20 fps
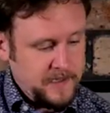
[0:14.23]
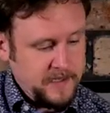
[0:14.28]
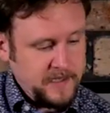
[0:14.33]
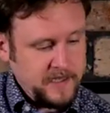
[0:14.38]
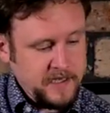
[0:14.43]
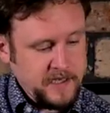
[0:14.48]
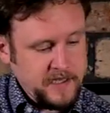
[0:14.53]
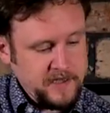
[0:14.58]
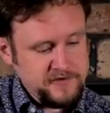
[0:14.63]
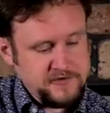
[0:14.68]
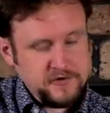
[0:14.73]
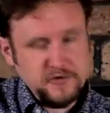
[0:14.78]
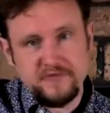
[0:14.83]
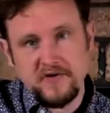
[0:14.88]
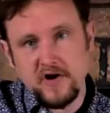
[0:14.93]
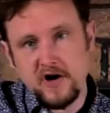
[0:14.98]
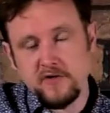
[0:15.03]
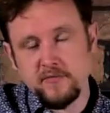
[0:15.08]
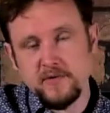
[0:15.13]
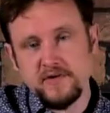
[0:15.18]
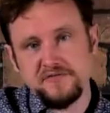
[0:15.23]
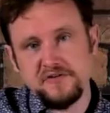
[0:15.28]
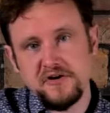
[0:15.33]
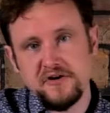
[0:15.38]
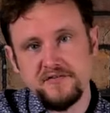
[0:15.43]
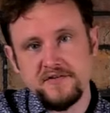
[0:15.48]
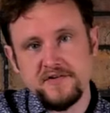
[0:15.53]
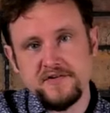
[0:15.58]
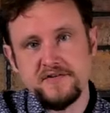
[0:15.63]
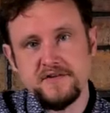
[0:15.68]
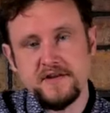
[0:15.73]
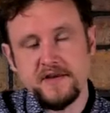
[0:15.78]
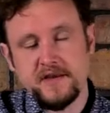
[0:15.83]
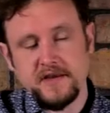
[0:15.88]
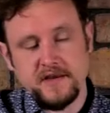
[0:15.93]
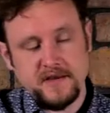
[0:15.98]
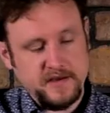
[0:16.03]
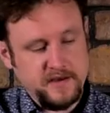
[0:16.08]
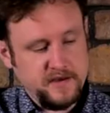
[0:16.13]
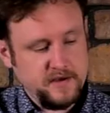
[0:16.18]
And so far we've covered
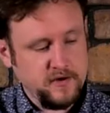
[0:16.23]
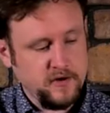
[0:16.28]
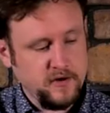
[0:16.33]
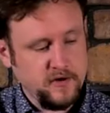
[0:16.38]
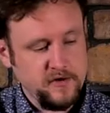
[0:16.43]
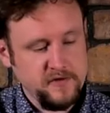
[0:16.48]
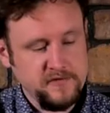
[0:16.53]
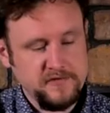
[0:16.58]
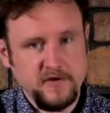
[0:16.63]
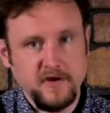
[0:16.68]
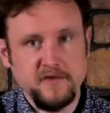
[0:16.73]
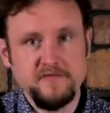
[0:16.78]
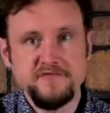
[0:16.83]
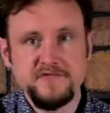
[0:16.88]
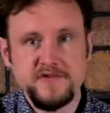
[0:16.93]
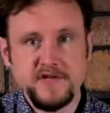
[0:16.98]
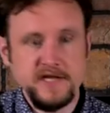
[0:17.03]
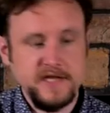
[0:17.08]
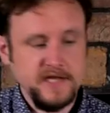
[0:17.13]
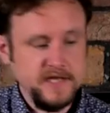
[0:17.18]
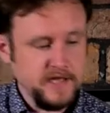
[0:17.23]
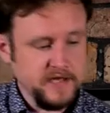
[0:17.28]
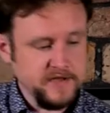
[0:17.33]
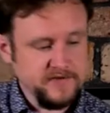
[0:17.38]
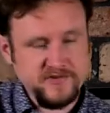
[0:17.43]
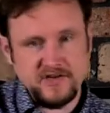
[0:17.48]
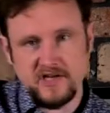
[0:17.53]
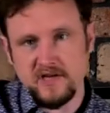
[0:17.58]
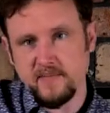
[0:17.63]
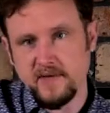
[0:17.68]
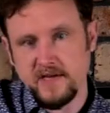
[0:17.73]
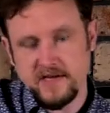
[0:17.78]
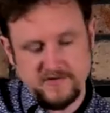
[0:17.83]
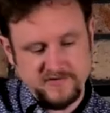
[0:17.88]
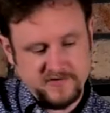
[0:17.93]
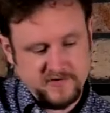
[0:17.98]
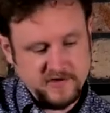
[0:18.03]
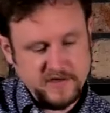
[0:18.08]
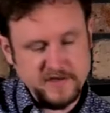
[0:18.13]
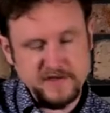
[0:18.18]
the chords of D and G
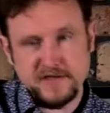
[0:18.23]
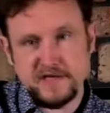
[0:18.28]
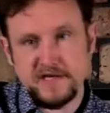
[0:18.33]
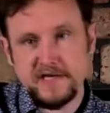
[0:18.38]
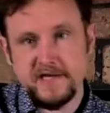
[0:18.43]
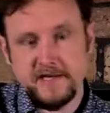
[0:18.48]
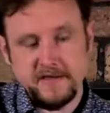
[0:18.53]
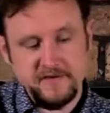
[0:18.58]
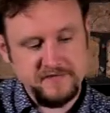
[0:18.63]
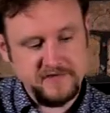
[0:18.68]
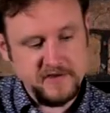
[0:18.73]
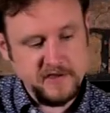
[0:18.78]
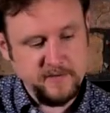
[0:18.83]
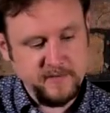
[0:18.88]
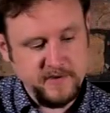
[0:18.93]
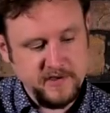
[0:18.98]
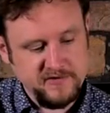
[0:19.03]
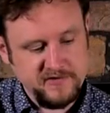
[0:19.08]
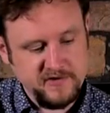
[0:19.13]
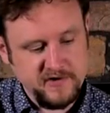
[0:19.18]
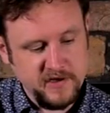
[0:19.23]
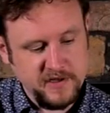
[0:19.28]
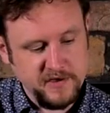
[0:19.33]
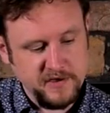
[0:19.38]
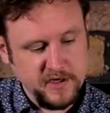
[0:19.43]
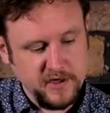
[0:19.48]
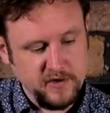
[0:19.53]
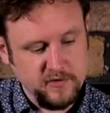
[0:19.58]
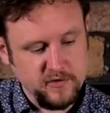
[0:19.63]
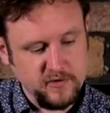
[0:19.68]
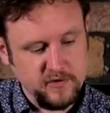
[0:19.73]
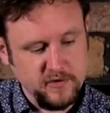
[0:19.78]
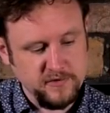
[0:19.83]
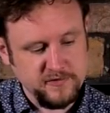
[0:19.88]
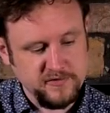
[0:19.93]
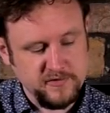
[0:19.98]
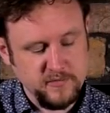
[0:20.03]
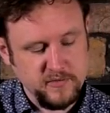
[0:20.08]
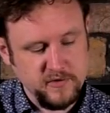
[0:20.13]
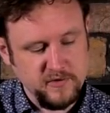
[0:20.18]
major in the key of D major, and now we're going
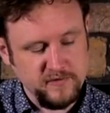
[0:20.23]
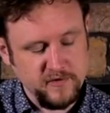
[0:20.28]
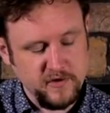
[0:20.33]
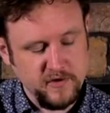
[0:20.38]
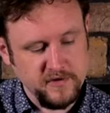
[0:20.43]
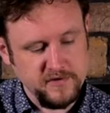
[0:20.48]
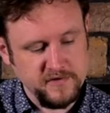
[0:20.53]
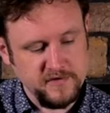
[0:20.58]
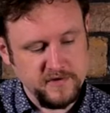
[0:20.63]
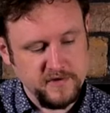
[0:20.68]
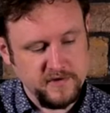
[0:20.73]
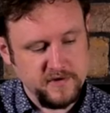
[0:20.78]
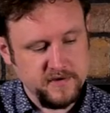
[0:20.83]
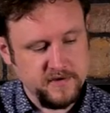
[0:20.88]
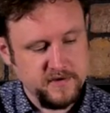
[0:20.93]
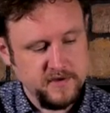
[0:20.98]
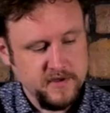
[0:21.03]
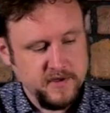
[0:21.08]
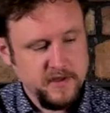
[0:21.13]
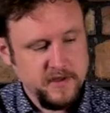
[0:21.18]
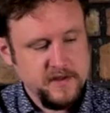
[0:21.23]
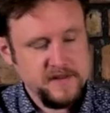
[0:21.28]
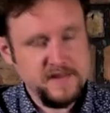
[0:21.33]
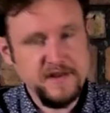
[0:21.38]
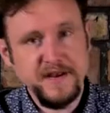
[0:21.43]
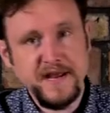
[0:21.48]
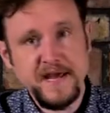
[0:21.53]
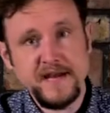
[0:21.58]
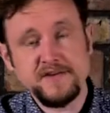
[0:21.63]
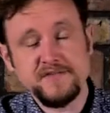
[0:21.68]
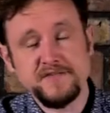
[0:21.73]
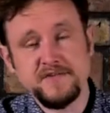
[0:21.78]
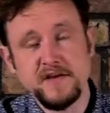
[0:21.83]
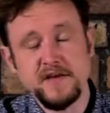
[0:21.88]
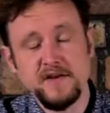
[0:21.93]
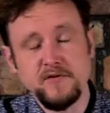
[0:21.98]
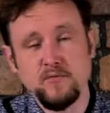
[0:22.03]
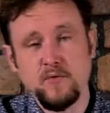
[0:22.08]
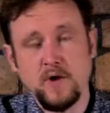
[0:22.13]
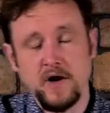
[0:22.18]
to move on to the next
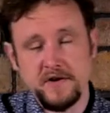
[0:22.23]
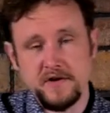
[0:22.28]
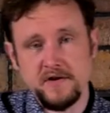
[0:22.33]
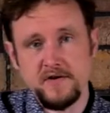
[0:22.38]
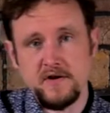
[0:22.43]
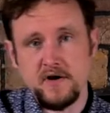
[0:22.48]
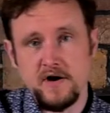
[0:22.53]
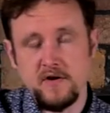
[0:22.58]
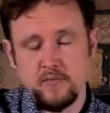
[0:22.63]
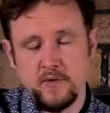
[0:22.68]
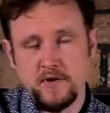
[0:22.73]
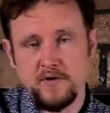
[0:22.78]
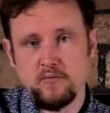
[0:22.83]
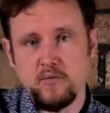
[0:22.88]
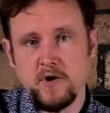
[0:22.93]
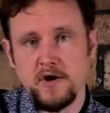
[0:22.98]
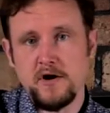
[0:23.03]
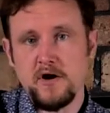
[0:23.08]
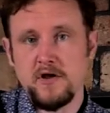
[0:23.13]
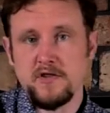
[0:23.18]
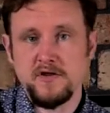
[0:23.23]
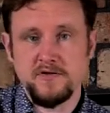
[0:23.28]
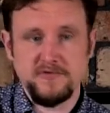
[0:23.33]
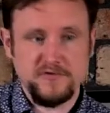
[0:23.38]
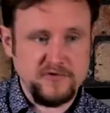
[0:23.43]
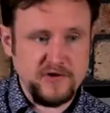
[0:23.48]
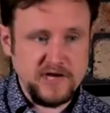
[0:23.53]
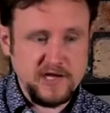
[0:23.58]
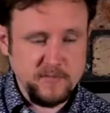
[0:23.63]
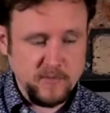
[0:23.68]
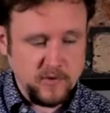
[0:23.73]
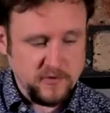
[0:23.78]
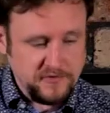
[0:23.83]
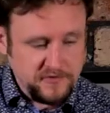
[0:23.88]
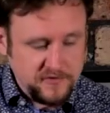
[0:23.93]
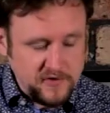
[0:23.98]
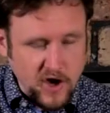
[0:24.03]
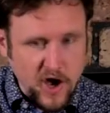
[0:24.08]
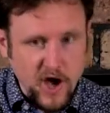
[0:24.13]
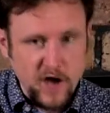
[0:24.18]
in what are the three
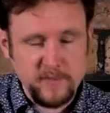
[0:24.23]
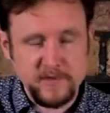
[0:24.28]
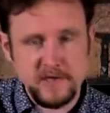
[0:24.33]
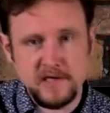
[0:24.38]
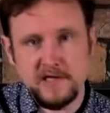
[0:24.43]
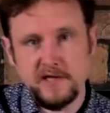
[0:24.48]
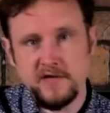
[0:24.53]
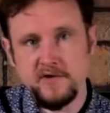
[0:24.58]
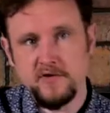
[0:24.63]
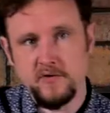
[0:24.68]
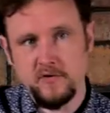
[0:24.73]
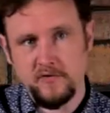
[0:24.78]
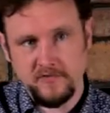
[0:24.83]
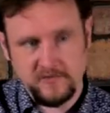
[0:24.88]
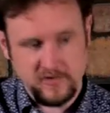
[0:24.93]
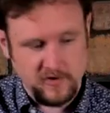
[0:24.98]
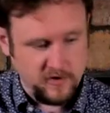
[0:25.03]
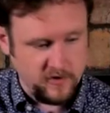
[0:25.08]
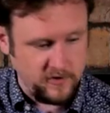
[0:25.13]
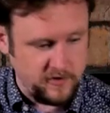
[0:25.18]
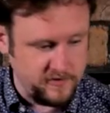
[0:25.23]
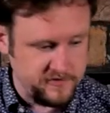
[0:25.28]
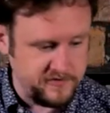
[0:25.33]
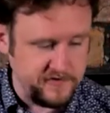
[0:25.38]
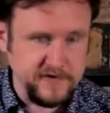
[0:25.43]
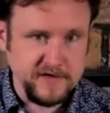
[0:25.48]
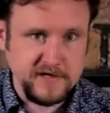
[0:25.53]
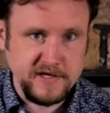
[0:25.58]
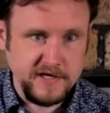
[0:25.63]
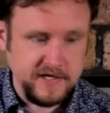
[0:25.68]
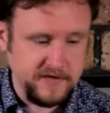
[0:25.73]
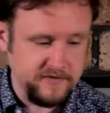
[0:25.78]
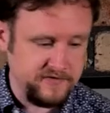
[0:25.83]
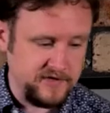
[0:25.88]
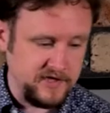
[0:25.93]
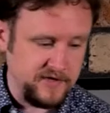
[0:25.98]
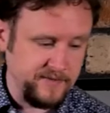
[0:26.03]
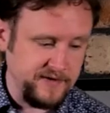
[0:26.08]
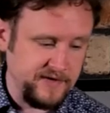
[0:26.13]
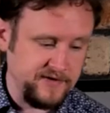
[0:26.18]
most commonly used chords in the key of
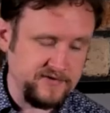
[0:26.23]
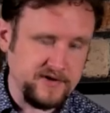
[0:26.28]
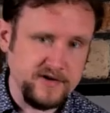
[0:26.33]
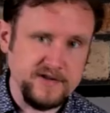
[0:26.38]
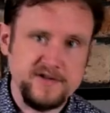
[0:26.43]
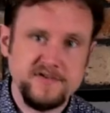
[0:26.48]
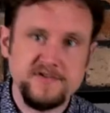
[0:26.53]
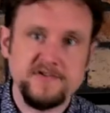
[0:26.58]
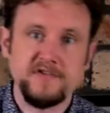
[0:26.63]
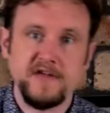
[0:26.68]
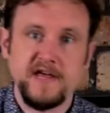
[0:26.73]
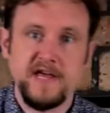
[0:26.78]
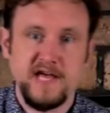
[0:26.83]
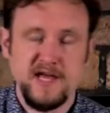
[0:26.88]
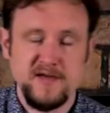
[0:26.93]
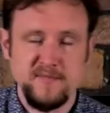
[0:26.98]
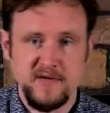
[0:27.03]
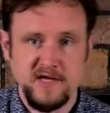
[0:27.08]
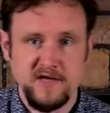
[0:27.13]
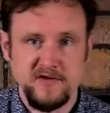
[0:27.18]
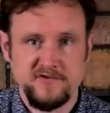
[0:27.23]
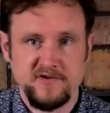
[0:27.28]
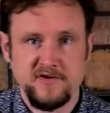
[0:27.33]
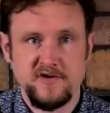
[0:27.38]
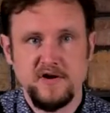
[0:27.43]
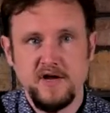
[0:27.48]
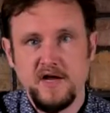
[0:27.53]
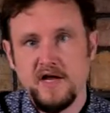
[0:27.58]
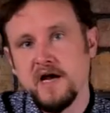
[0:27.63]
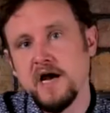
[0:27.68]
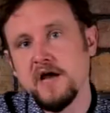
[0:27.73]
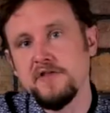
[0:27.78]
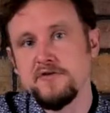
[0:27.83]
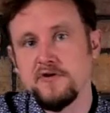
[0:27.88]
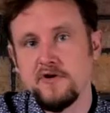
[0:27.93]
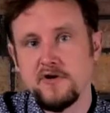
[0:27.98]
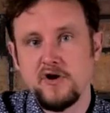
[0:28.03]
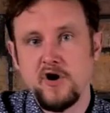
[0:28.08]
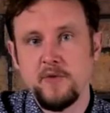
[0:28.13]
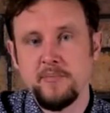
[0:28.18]
D major, and this is A major, and there
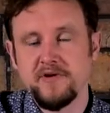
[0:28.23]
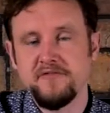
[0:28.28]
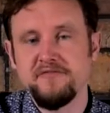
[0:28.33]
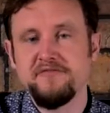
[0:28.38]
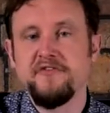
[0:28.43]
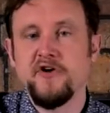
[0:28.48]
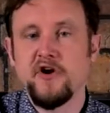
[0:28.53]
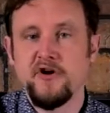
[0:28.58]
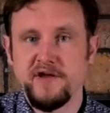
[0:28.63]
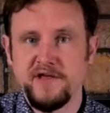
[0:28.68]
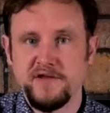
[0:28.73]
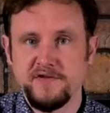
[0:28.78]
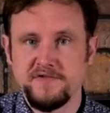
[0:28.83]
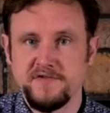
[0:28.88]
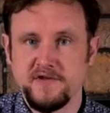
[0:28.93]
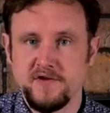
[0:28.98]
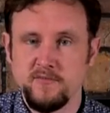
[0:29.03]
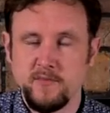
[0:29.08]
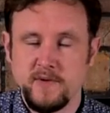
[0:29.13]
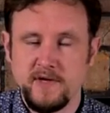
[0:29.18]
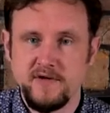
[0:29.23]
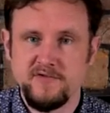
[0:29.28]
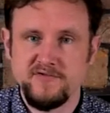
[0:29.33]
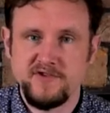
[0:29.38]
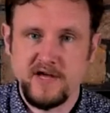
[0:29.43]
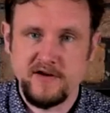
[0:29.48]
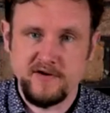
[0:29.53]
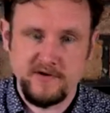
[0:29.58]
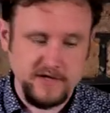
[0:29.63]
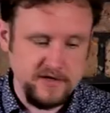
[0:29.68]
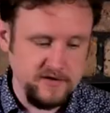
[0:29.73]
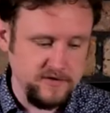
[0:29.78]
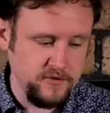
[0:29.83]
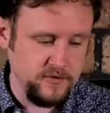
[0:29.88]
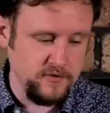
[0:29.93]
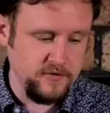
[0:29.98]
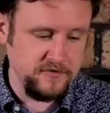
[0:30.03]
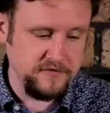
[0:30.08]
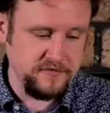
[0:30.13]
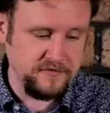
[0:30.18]
are a couple of variants that we generally
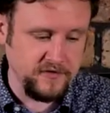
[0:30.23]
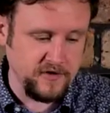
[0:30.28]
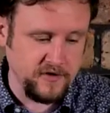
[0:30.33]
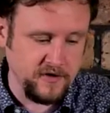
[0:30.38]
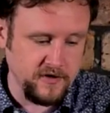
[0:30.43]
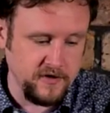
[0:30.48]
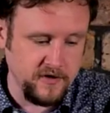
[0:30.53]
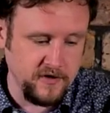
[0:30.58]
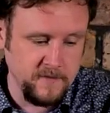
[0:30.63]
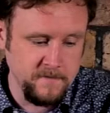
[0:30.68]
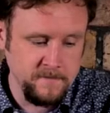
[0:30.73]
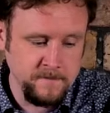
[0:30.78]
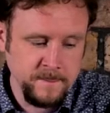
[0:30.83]
use for